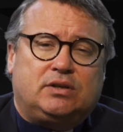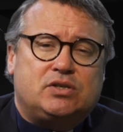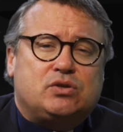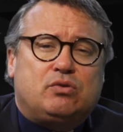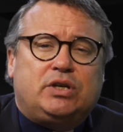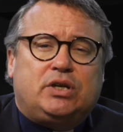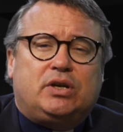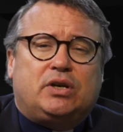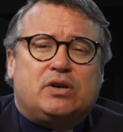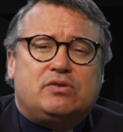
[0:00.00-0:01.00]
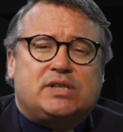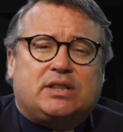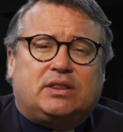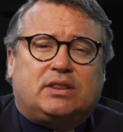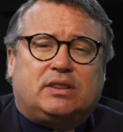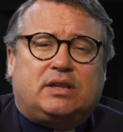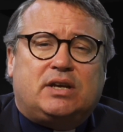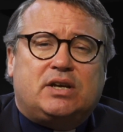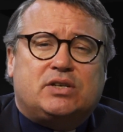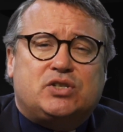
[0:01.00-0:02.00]
The story goes that
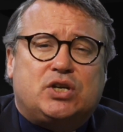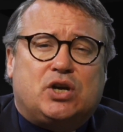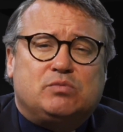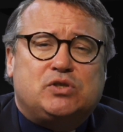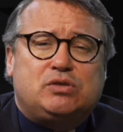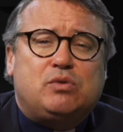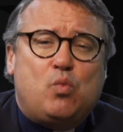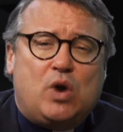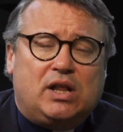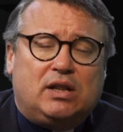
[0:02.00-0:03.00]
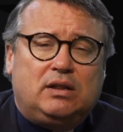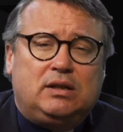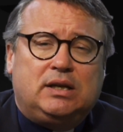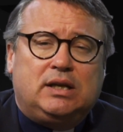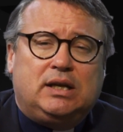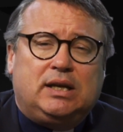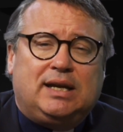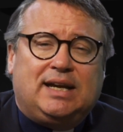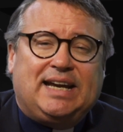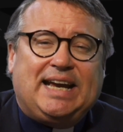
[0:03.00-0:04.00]
there she comes to a well
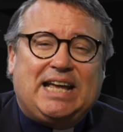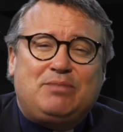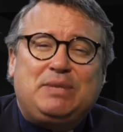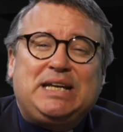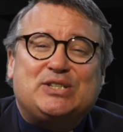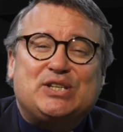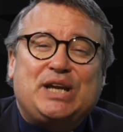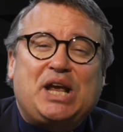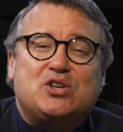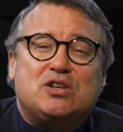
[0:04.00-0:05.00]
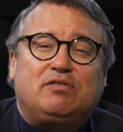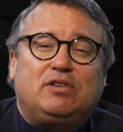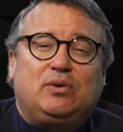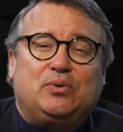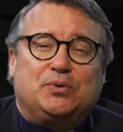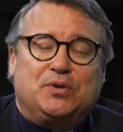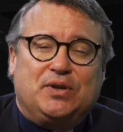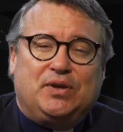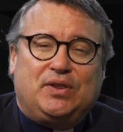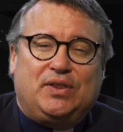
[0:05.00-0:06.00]
and meets an angel of the Lord.
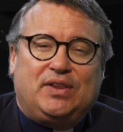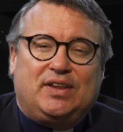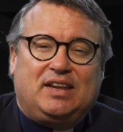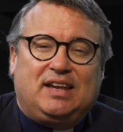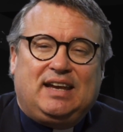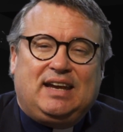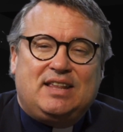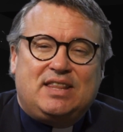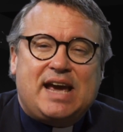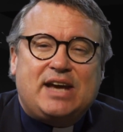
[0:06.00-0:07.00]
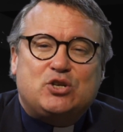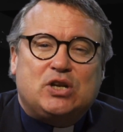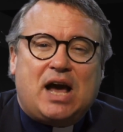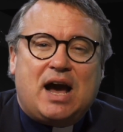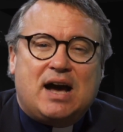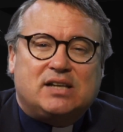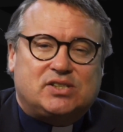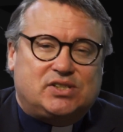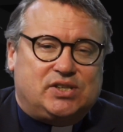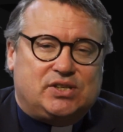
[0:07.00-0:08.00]
The angel
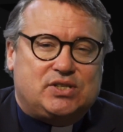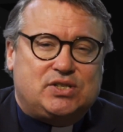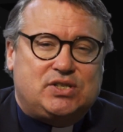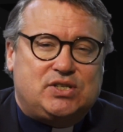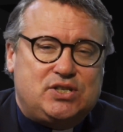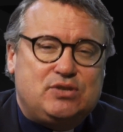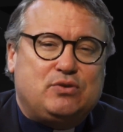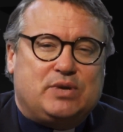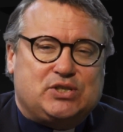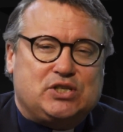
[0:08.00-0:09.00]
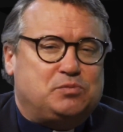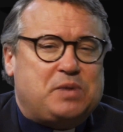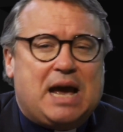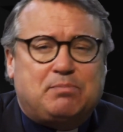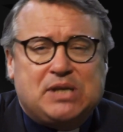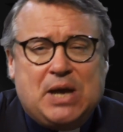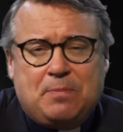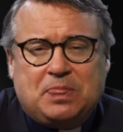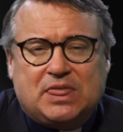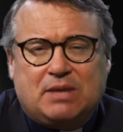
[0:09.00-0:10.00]
asks her two questions, perhaps
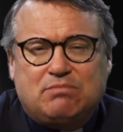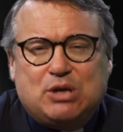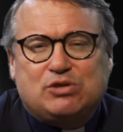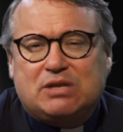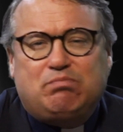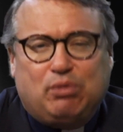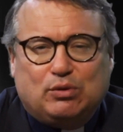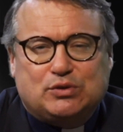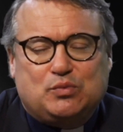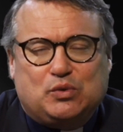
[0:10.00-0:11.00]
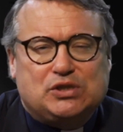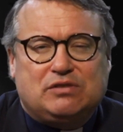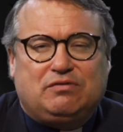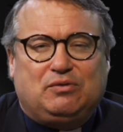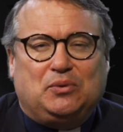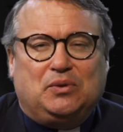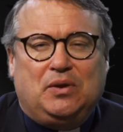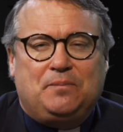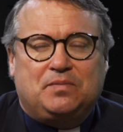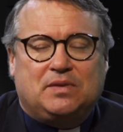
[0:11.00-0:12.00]
the most important ones of all.